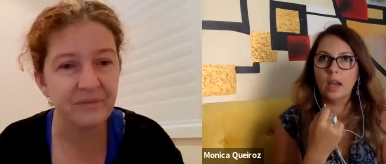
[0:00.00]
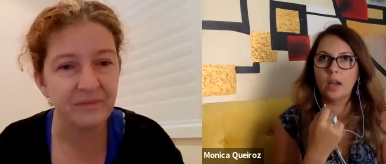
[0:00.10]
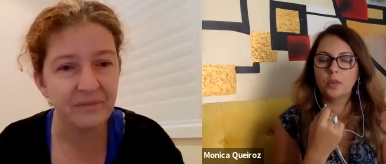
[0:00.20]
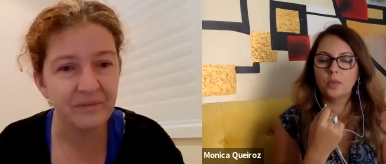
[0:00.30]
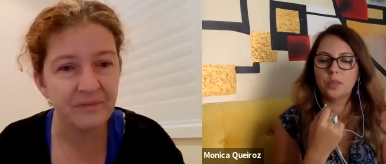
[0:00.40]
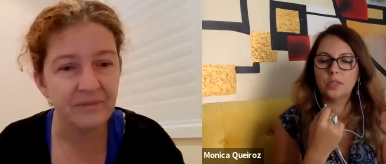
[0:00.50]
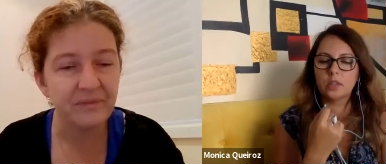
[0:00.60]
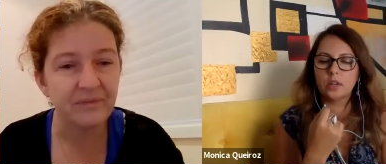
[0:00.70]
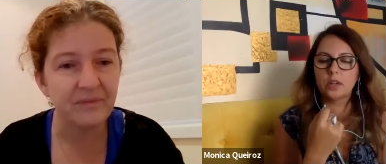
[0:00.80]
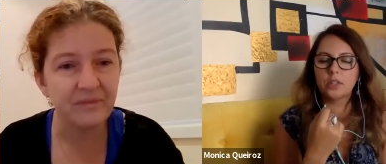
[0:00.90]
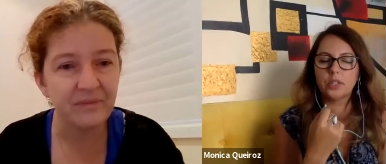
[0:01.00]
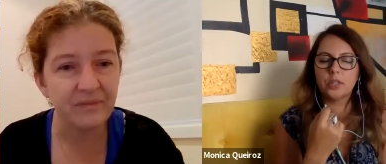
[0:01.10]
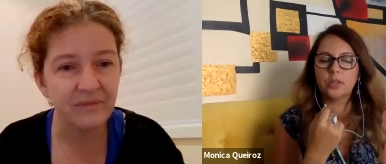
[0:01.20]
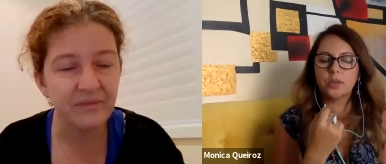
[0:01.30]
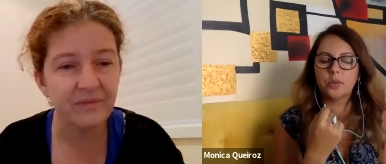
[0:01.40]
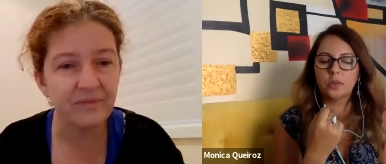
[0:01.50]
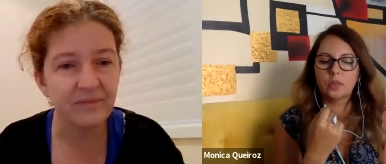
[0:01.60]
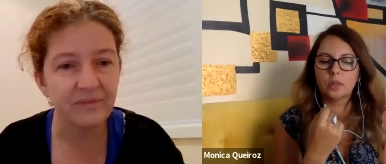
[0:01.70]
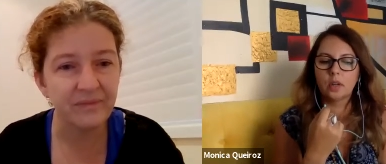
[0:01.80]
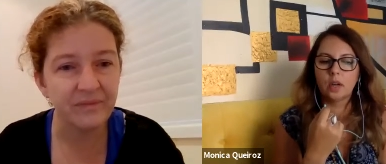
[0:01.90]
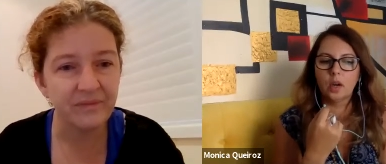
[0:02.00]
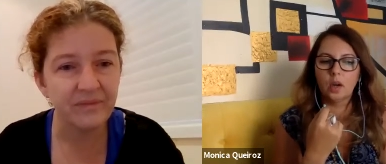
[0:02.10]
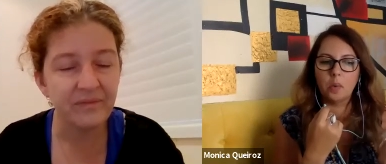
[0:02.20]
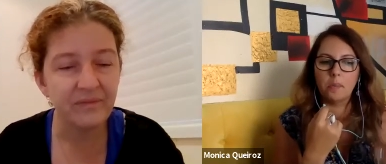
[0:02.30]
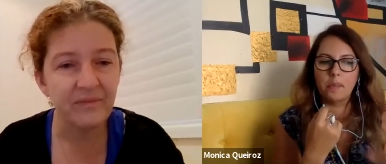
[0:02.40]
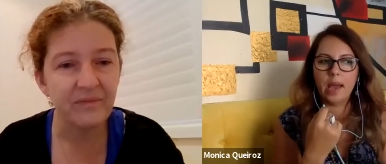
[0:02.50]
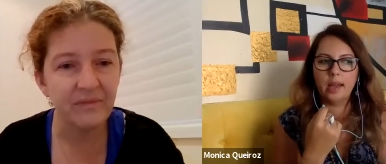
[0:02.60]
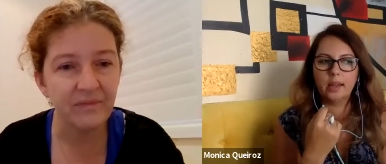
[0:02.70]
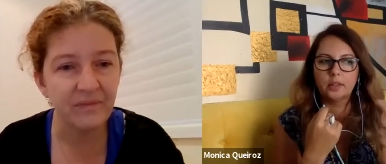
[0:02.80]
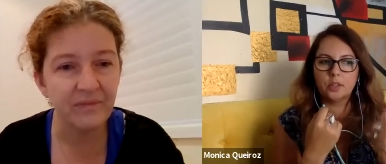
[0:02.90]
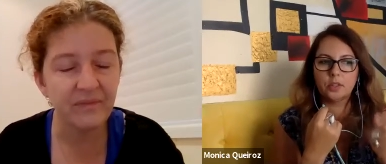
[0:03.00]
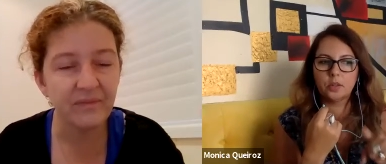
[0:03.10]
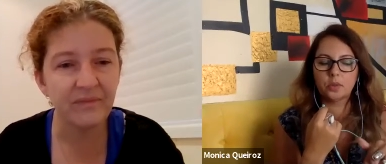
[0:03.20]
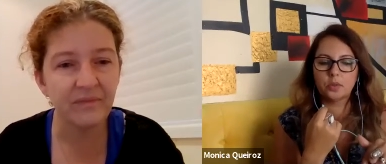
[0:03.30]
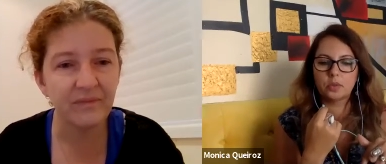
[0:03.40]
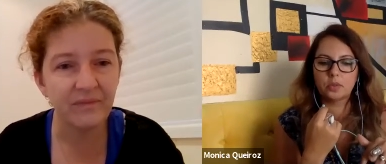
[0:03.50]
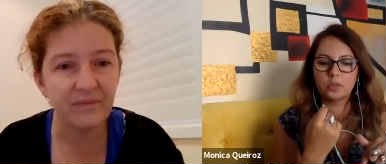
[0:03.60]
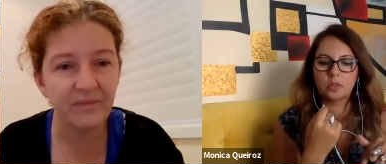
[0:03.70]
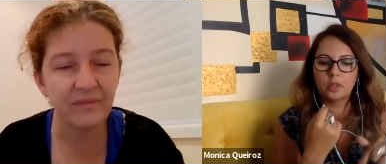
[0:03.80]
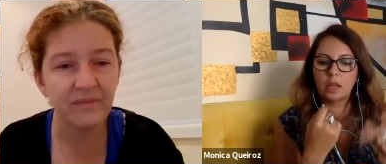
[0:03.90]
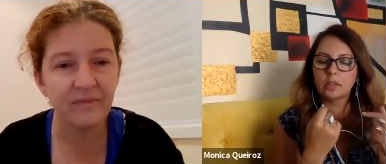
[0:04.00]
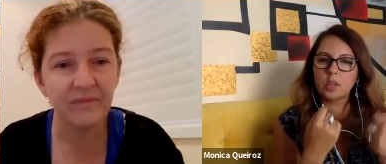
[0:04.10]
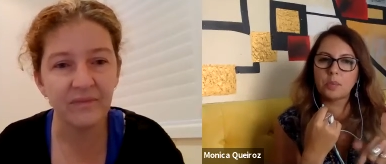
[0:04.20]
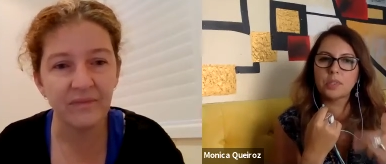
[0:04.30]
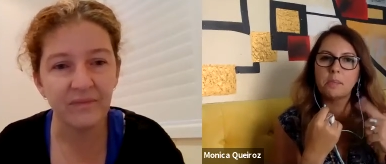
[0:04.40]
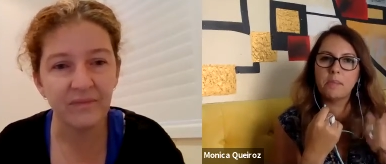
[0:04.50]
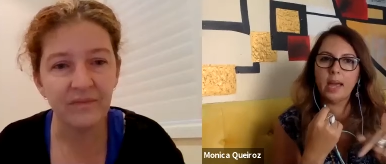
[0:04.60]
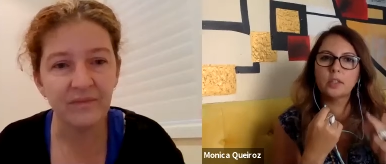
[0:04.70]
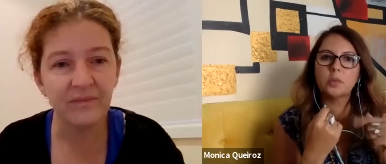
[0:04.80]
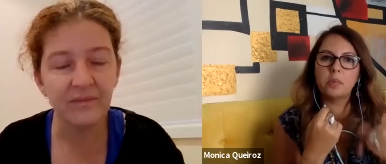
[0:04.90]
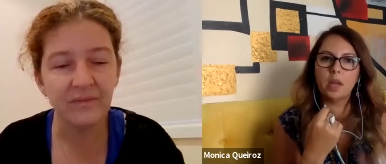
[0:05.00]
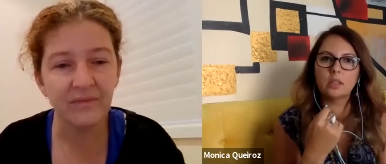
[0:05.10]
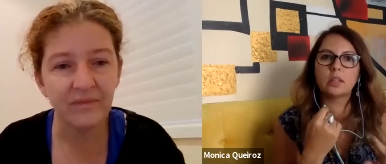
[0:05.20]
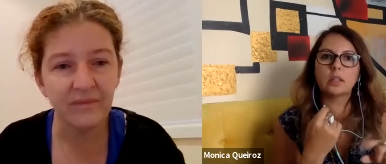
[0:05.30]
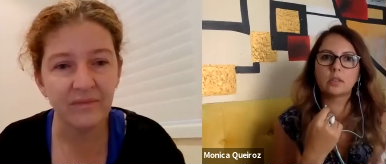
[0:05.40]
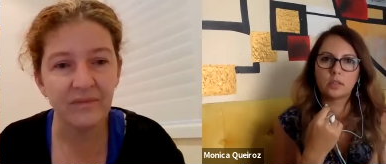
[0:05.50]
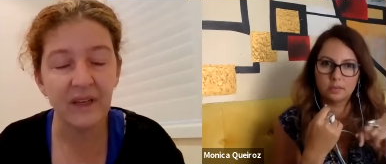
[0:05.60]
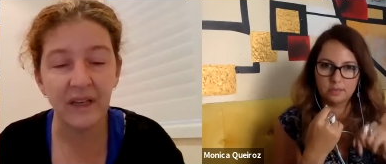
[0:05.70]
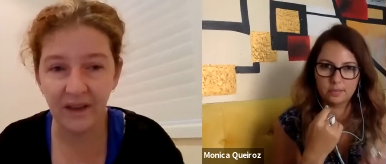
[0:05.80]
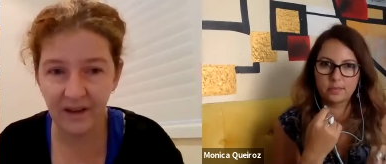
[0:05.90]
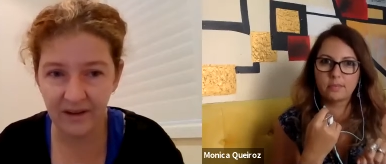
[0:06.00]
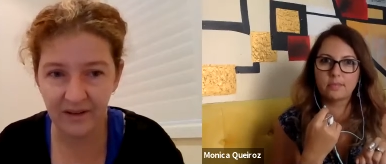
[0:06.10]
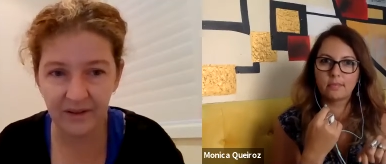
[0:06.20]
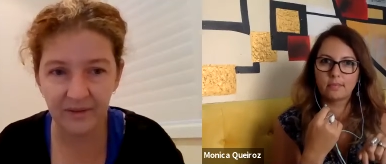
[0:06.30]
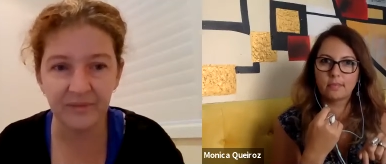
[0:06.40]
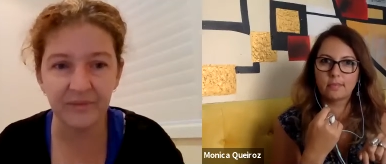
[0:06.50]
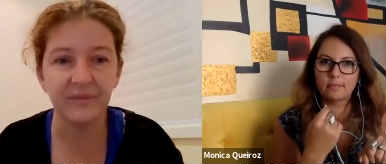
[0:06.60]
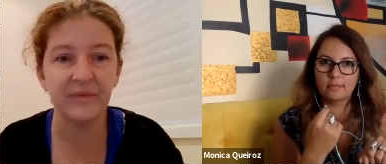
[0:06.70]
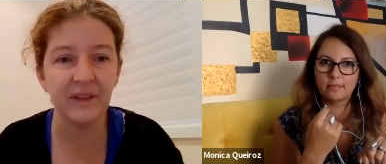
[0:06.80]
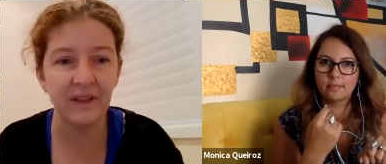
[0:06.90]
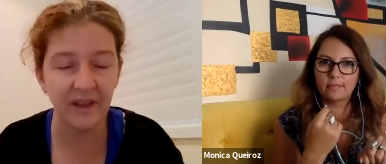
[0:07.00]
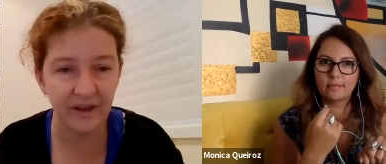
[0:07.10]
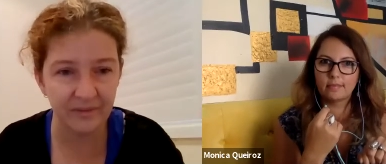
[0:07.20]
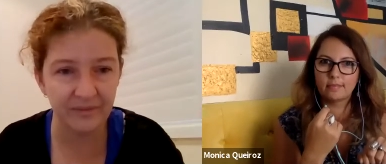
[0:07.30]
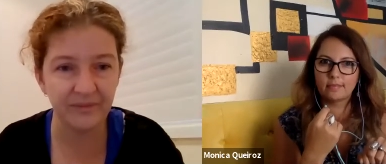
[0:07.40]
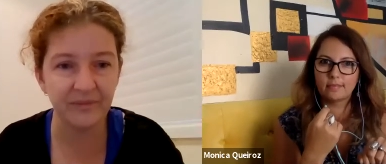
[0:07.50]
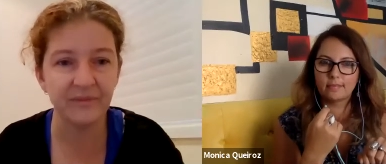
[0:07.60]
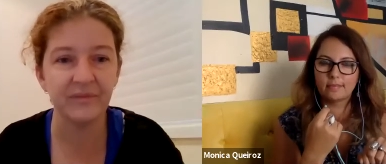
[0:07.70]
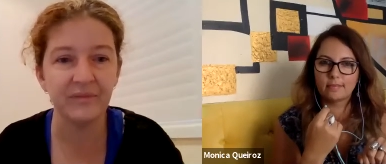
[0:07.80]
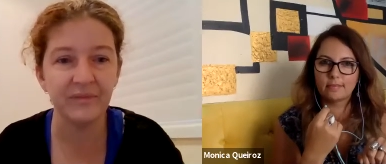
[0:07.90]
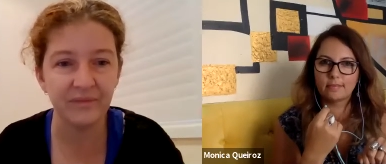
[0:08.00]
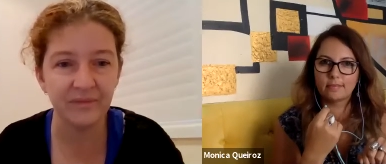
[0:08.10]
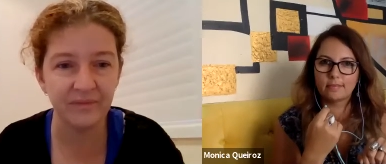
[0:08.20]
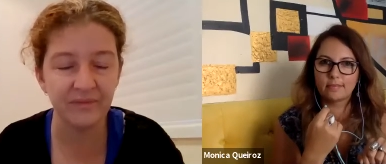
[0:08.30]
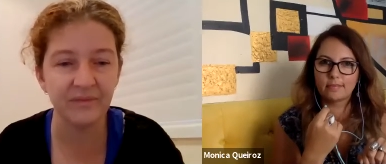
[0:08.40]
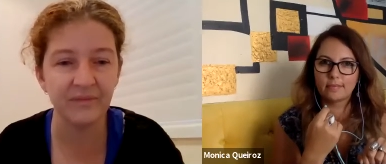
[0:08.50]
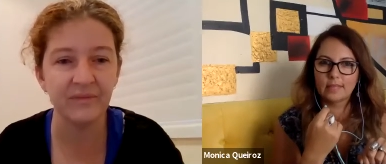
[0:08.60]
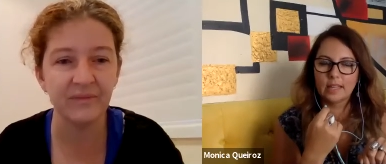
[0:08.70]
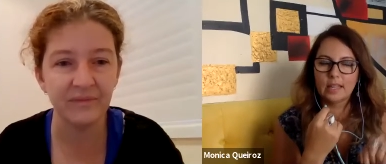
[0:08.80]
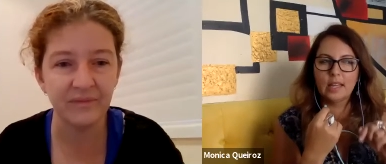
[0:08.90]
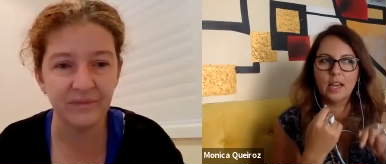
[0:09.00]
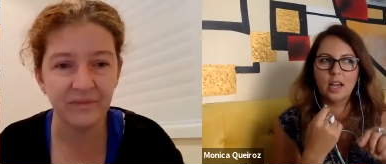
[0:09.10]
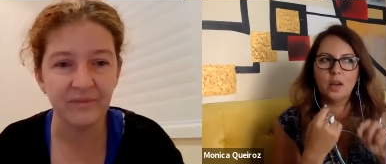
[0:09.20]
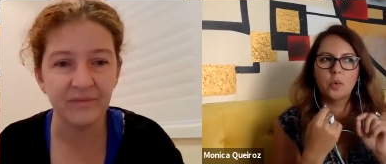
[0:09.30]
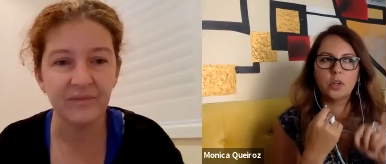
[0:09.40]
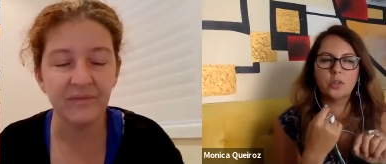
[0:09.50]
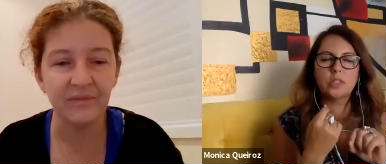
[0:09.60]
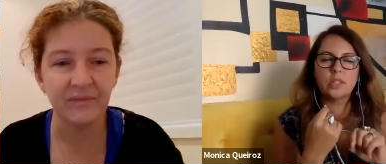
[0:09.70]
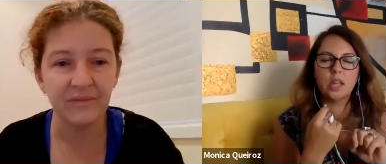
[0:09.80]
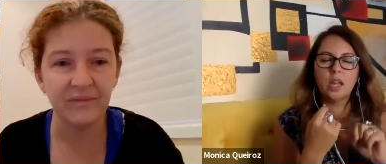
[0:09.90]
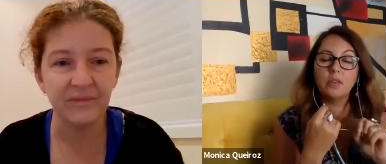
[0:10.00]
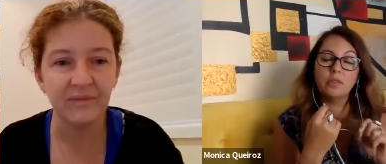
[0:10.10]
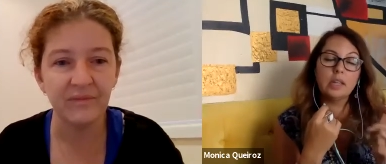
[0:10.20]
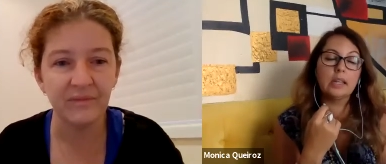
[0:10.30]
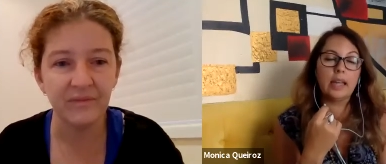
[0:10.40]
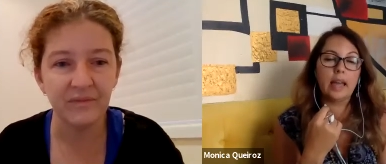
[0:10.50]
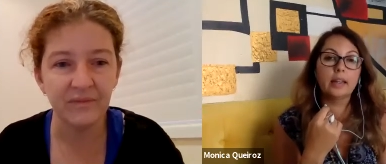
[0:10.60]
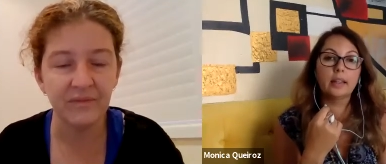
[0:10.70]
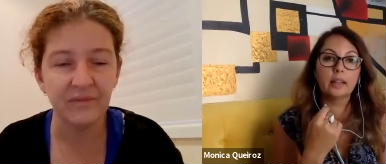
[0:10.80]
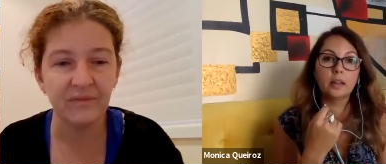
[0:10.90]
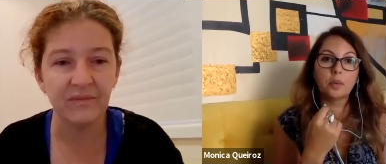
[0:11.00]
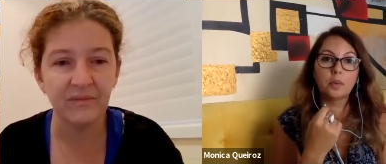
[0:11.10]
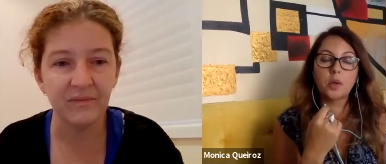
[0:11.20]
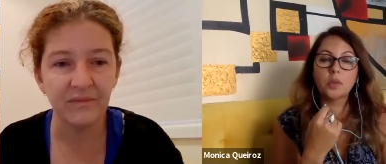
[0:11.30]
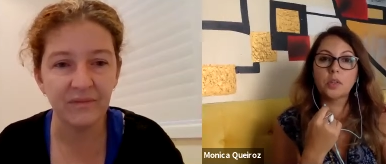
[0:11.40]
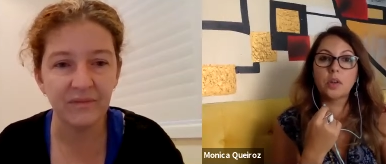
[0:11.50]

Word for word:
Speaker 1: how do we start to go back to those it's almost like back to basics
Speaker 2: yeah yeah Mm-hmm.
Speaker 1: Yeah, what you're saying, even in Canada, we also